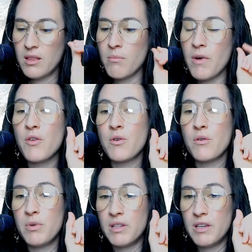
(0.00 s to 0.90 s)
mother of
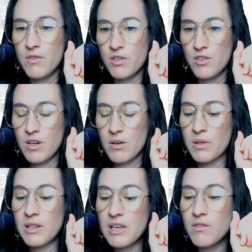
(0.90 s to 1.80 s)
believers. You need to
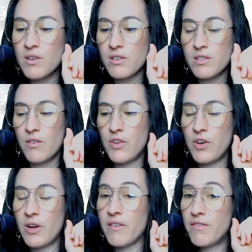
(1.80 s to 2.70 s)
believe in yourself. You need
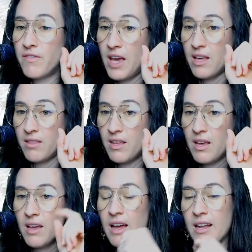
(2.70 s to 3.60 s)
to have faith,
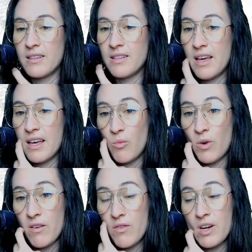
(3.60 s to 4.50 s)
and that
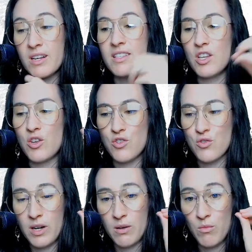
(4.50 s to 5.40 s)
whatever it is that you're
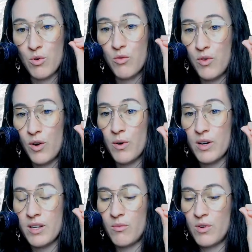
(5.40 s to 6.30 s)
trying to move
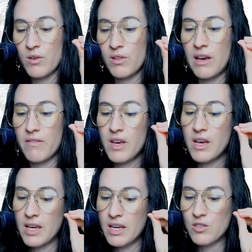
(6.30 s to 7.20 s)
forward with your life
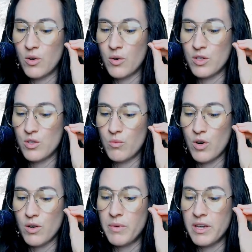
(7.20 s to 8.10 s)
is going to
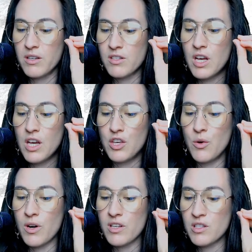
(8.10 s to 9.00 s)
work, because you
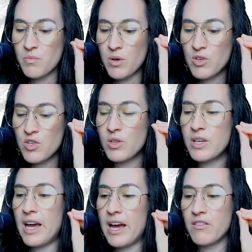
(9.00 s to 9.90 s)
are
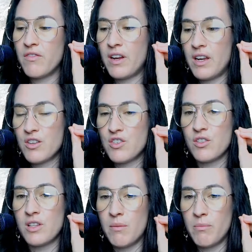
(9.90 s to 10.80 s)
spiritually and
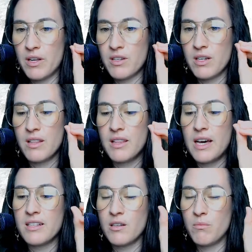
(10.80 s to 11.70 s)
financially abundant. And that
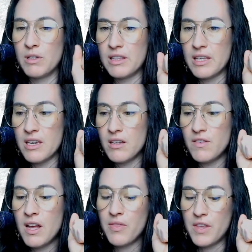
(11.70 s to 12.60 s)
is a belief
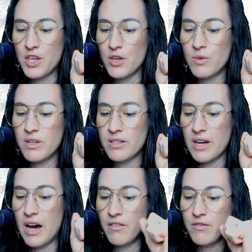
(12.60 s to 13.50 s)
that you need to
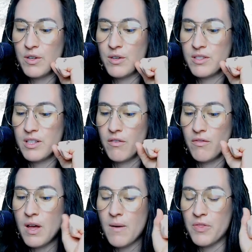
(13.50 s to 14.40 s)
have for yourself,
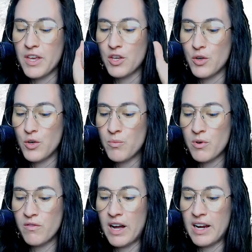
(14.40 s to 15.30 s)
that you
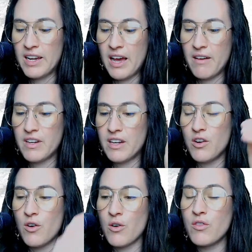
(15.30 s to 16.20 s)
provide heaven and
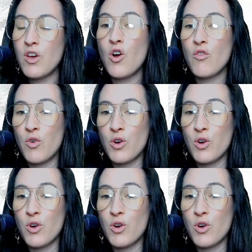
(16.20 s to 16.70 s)
earth for